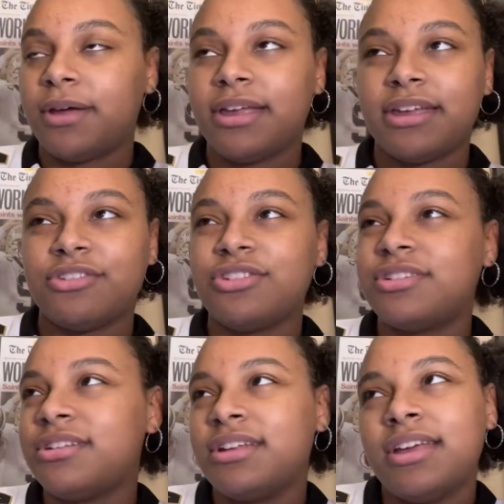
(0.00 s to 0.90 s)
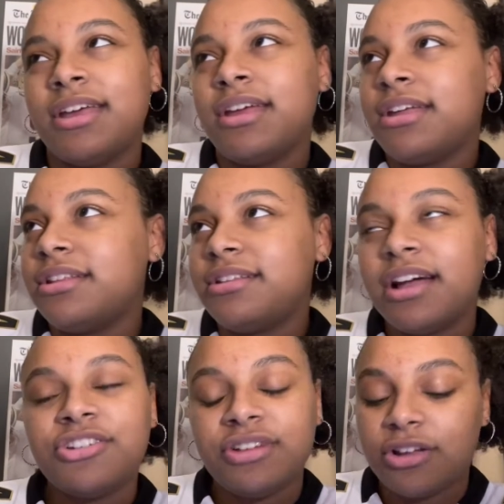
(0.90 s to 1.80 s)
Again, just the
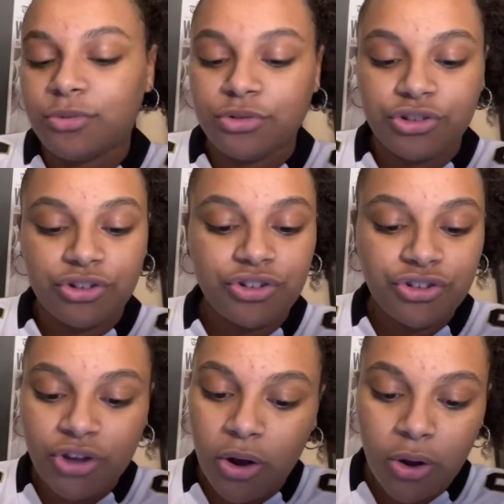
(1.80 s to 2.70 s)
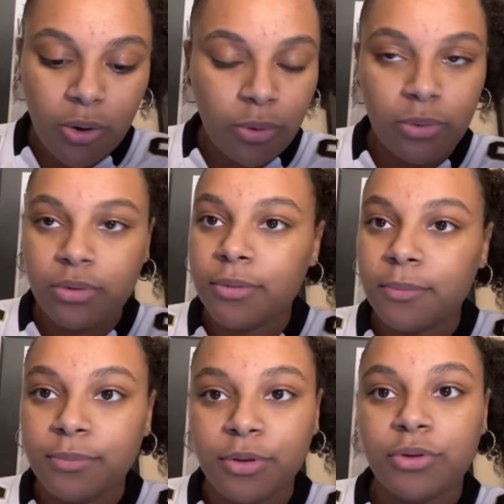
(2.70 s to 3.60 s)
touchdowns were just so
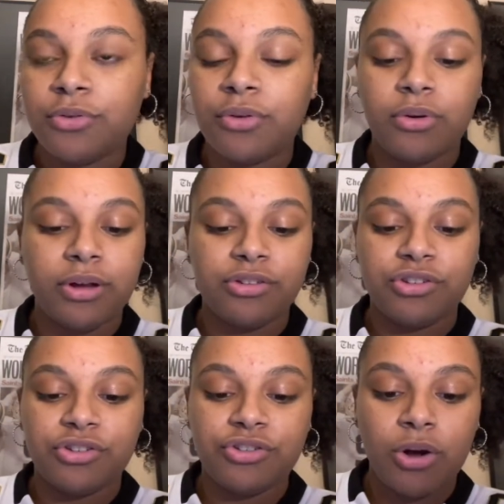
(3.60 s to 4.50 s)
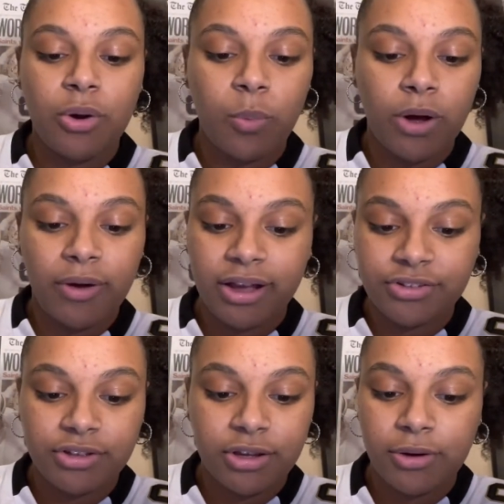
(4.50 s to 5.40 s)
beautiful and just so well
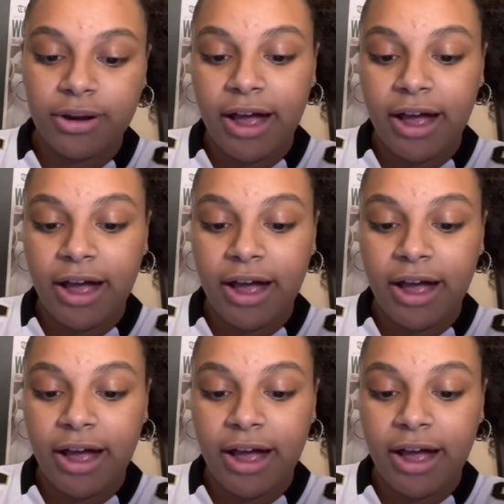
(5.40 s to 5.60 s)
executed.